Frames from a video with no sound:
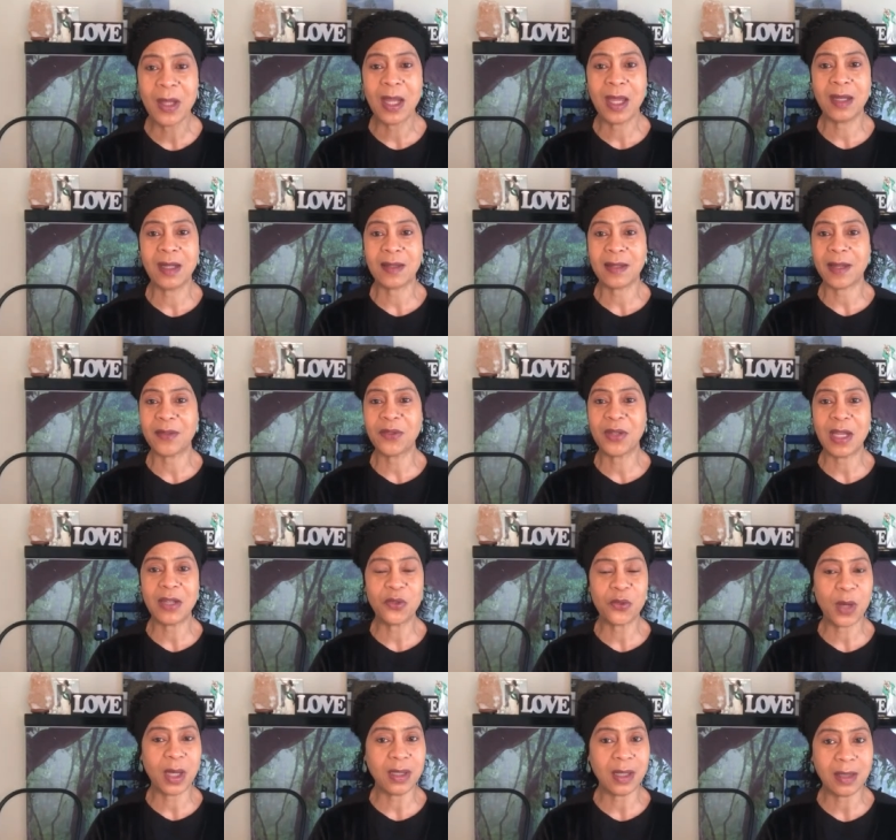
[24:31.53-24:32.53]
And as I said,
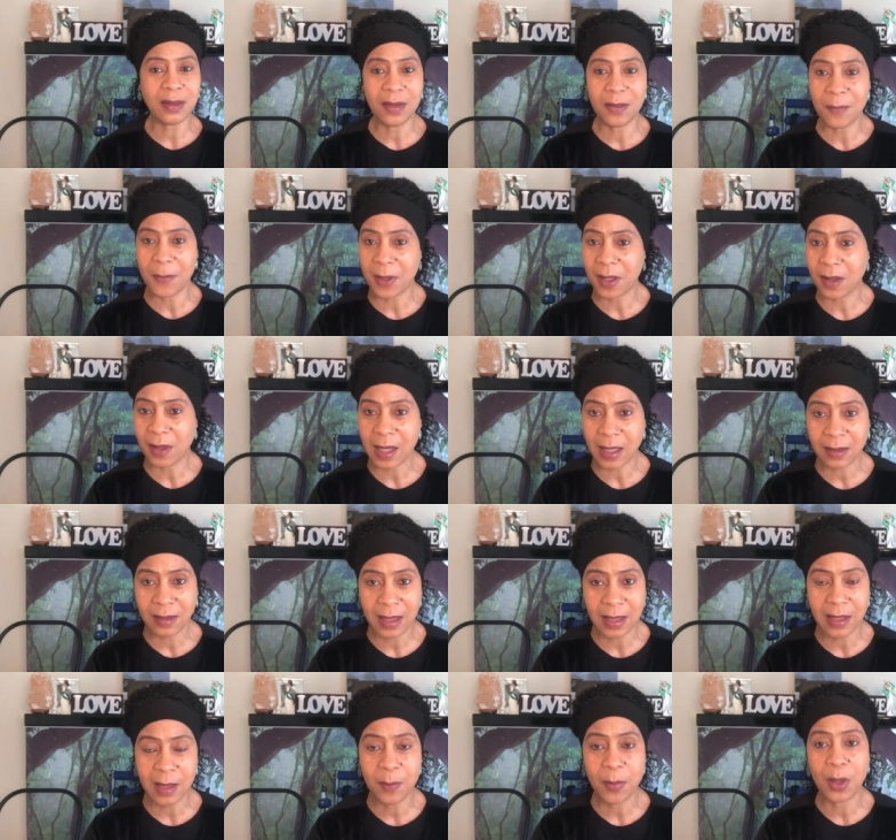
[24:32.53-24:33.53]
try not to neglect
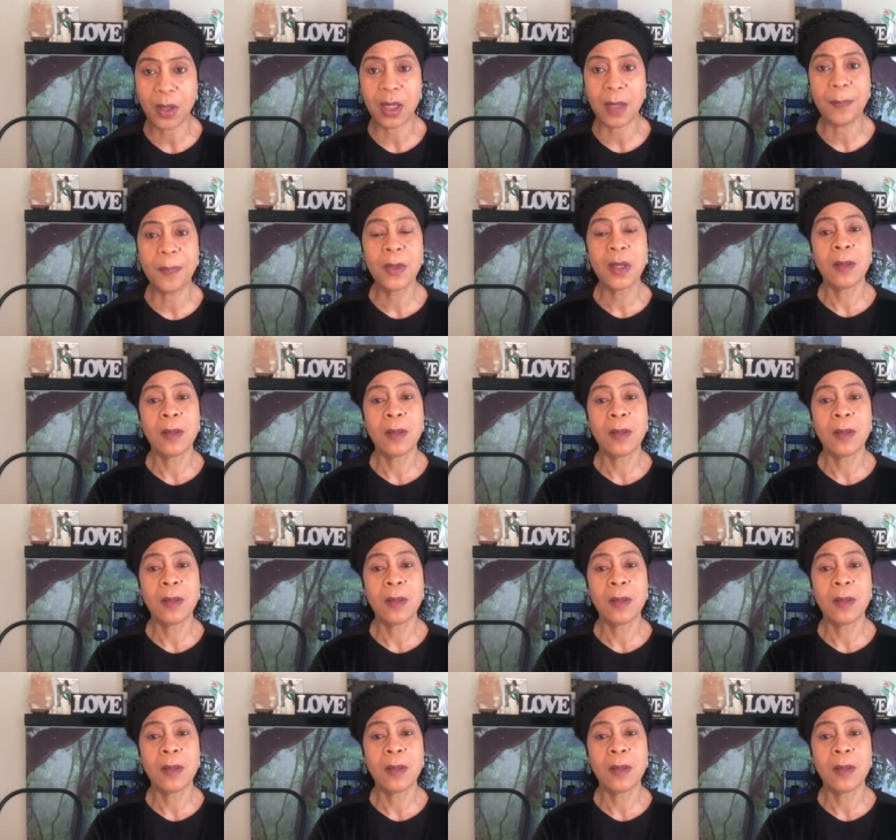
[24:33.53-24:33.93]
any part.